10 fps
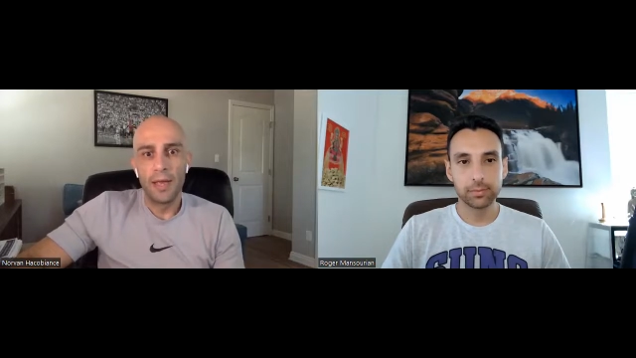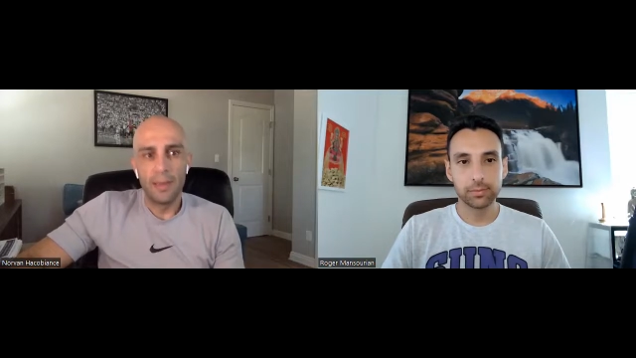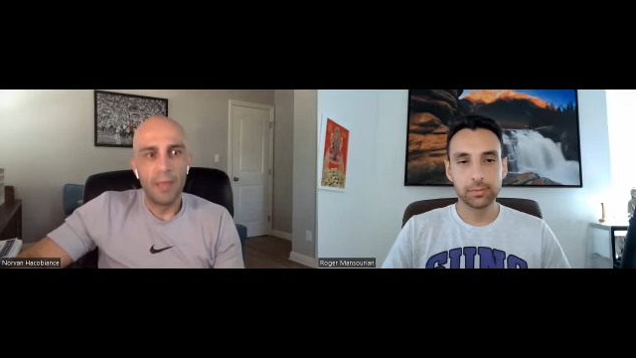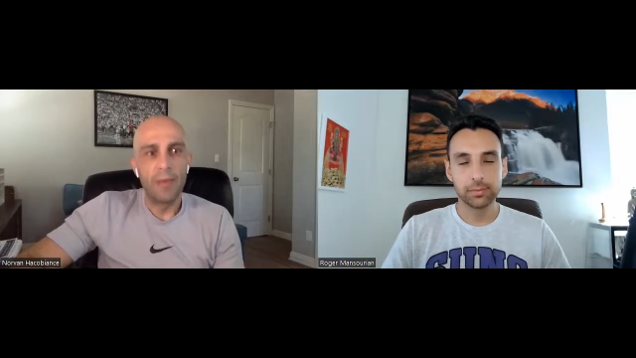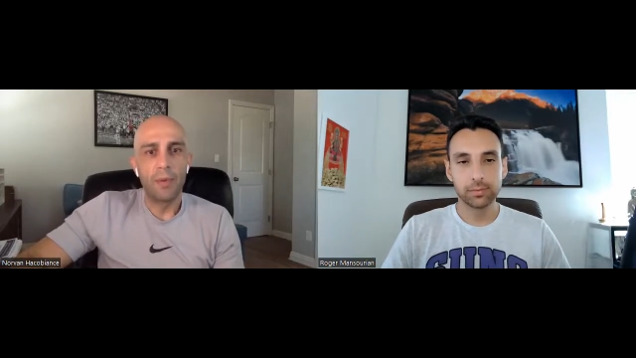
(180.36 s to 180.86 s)
Speaker 1: and
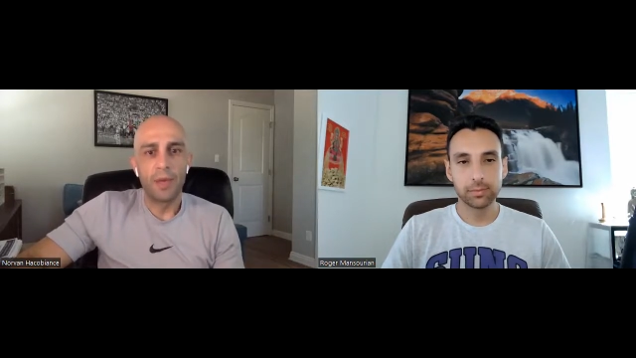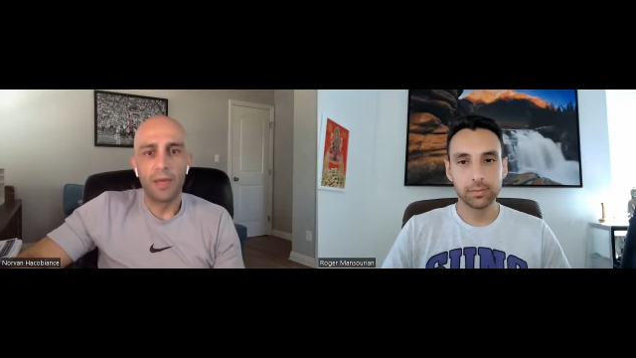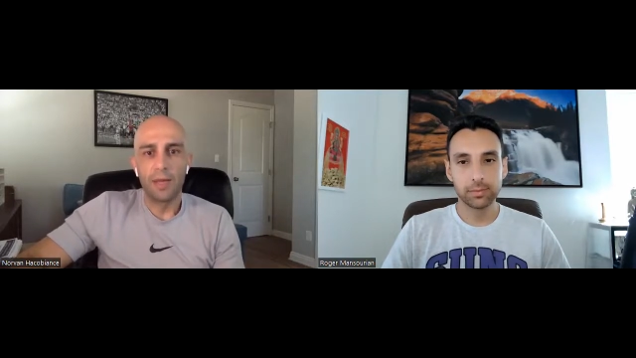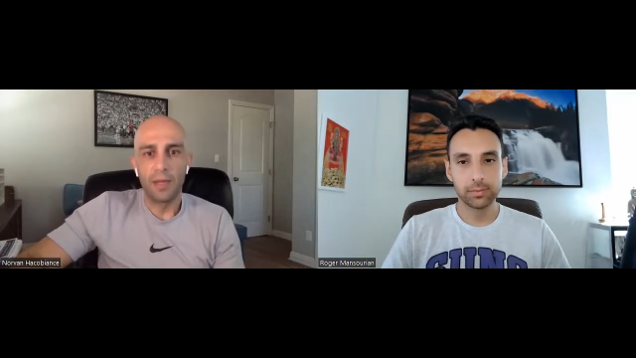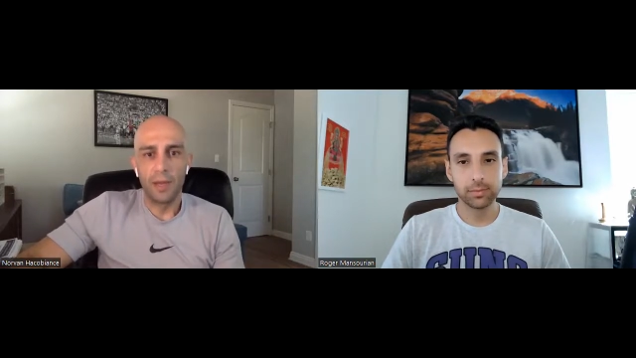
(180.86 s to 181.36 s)
he made it
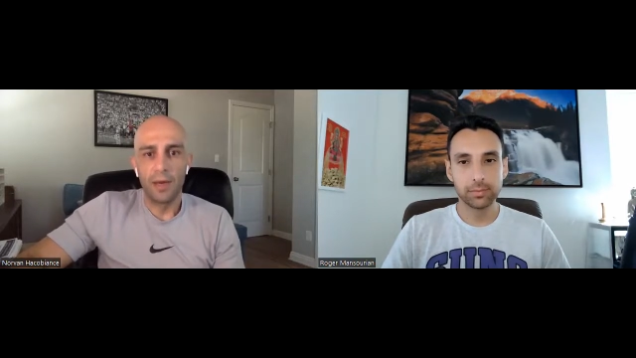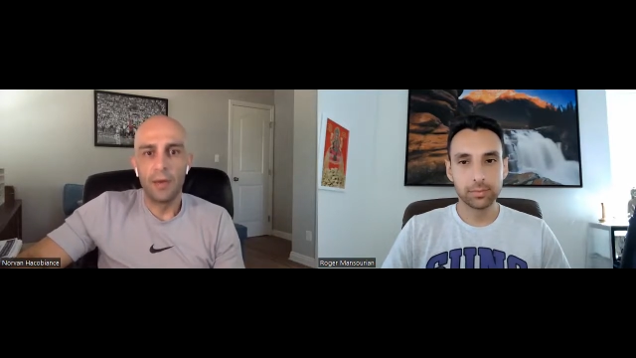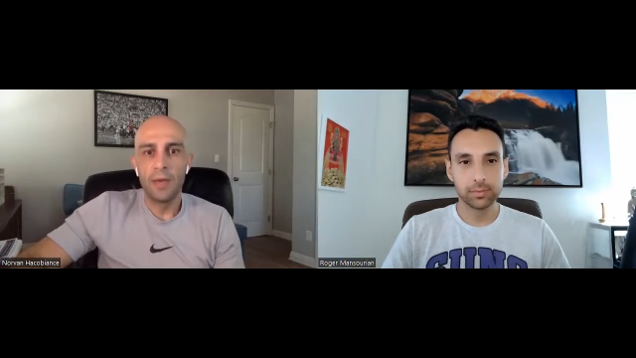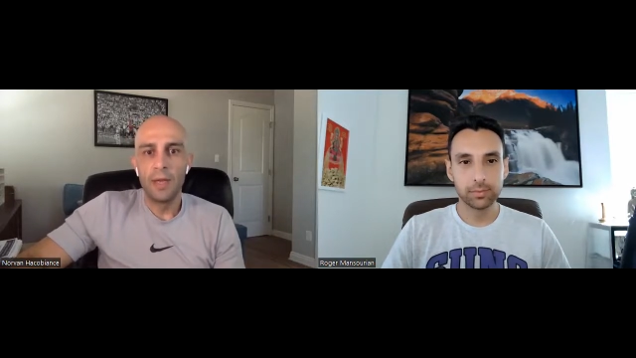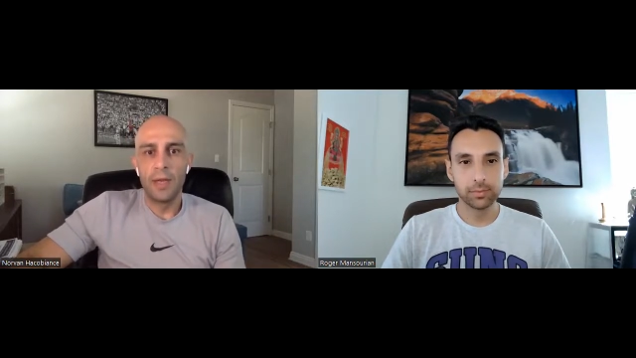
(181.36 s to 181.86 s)
pretty
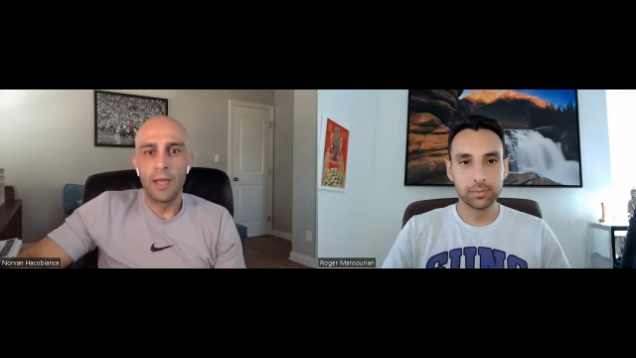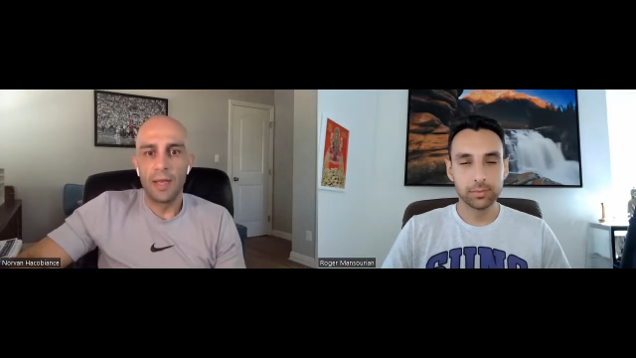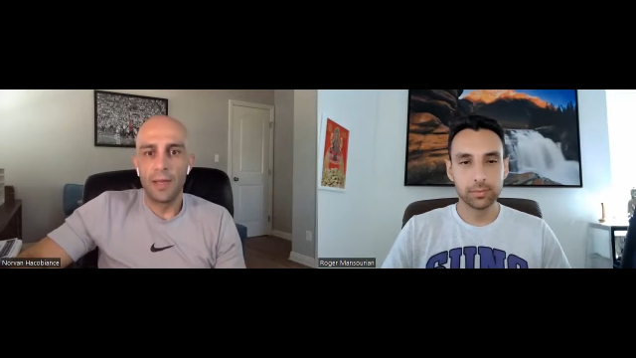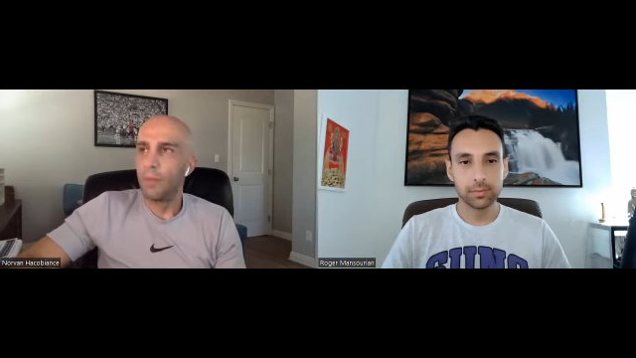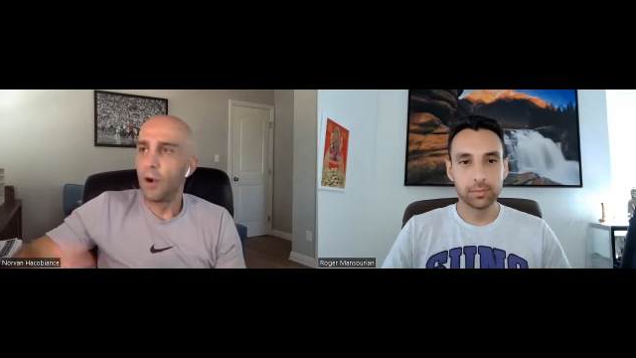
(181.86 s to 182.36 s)
clear,
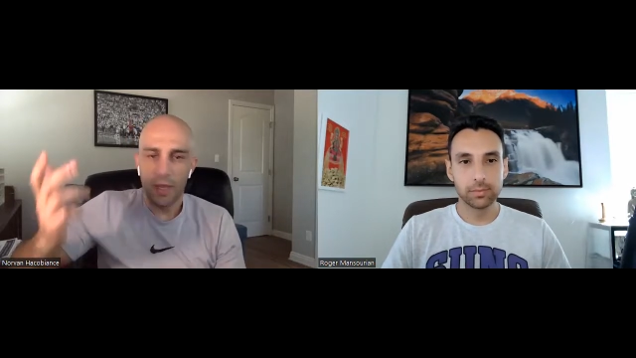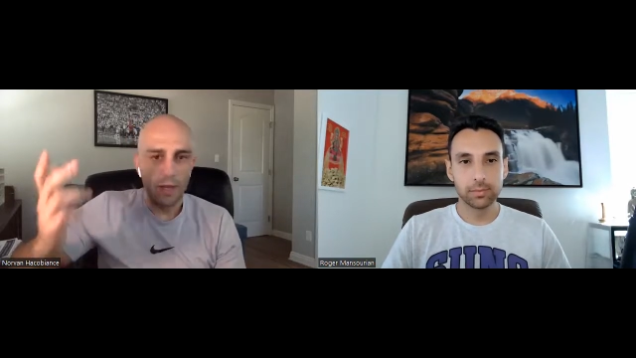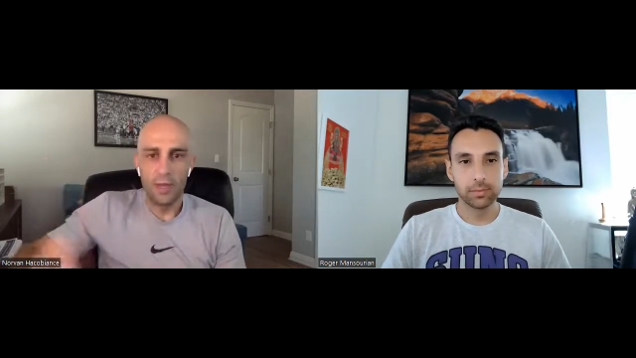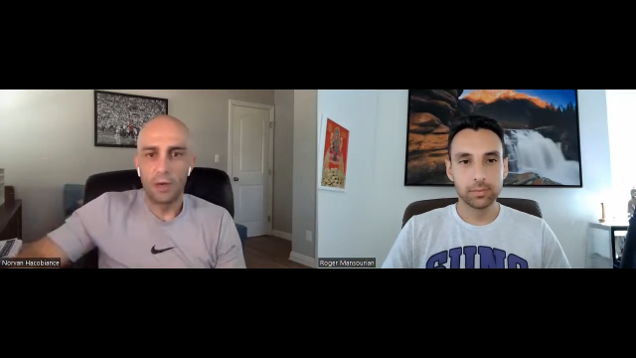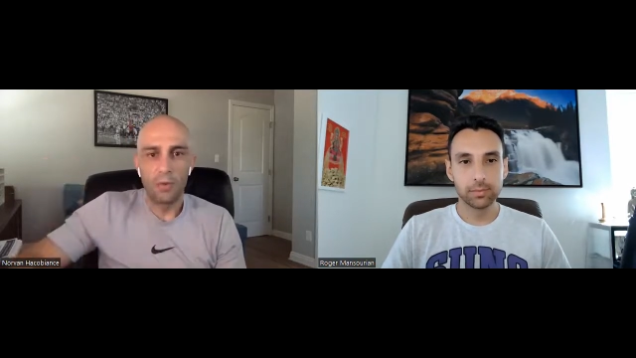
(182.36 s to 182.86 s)
and the
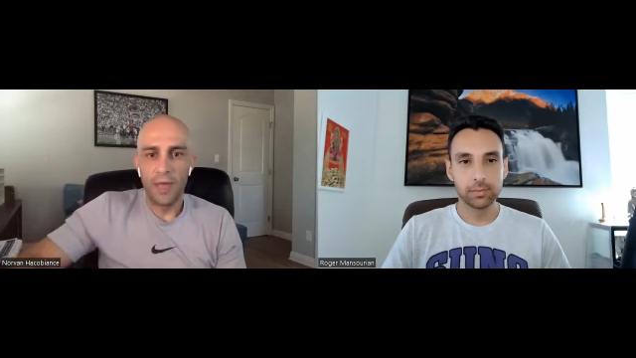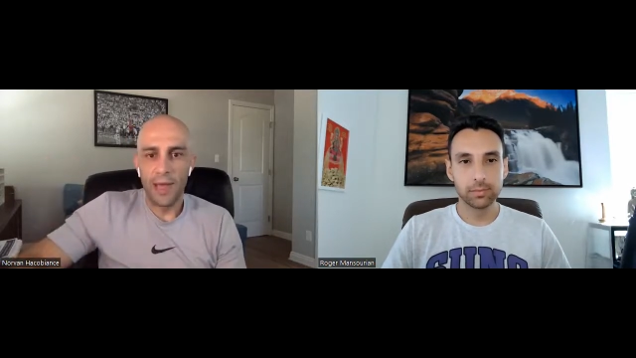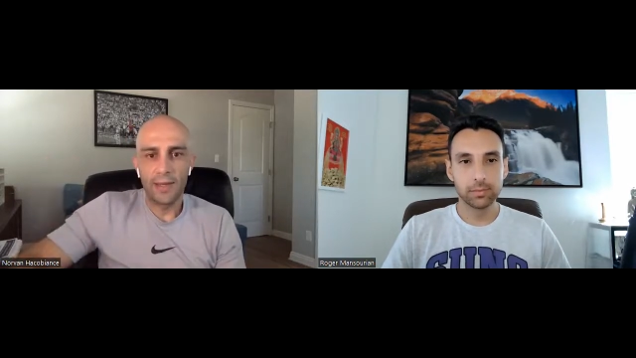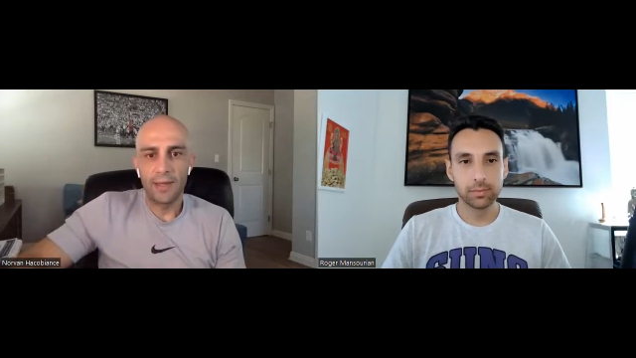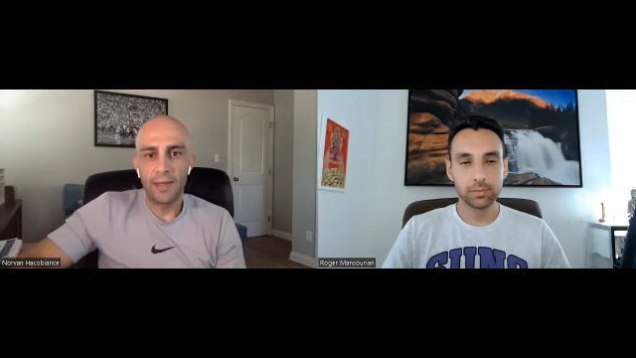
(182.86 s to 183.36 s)
market, you know,
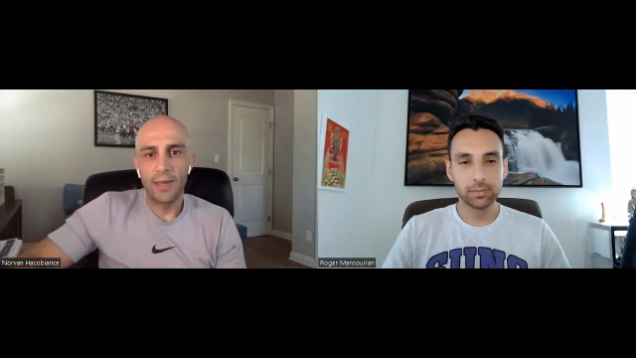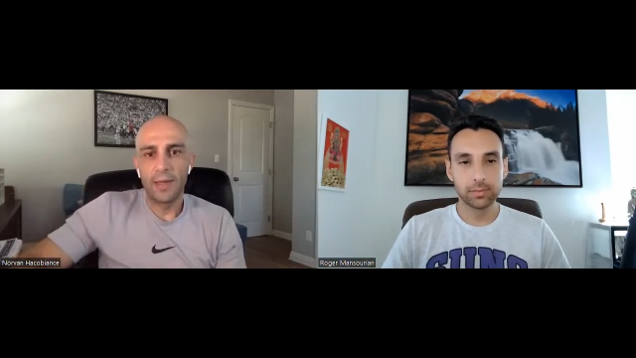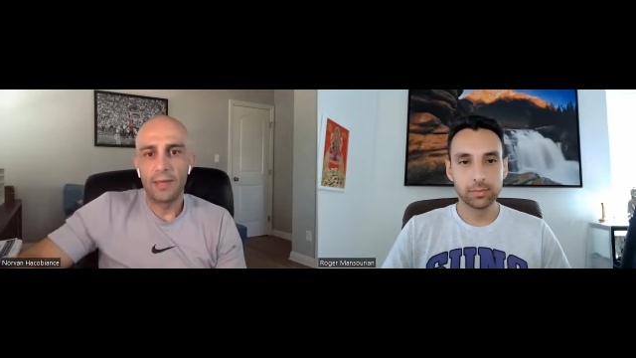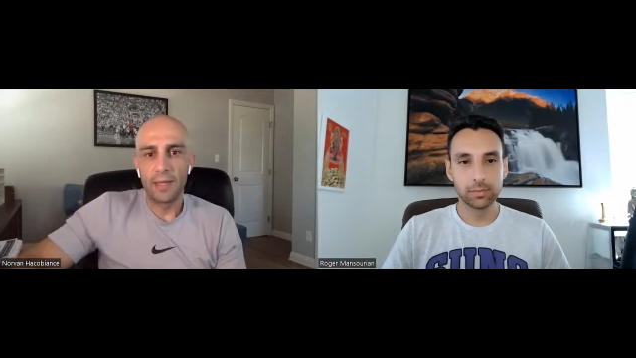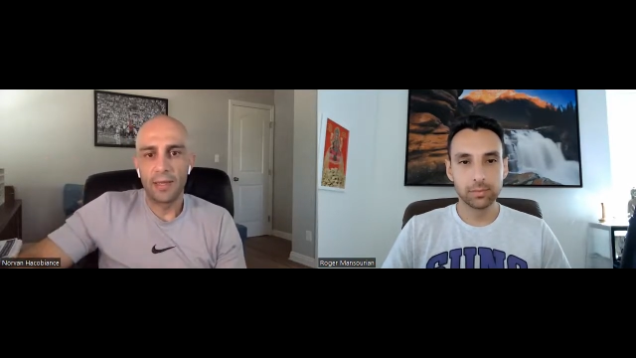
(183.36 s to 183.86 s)
reacted, and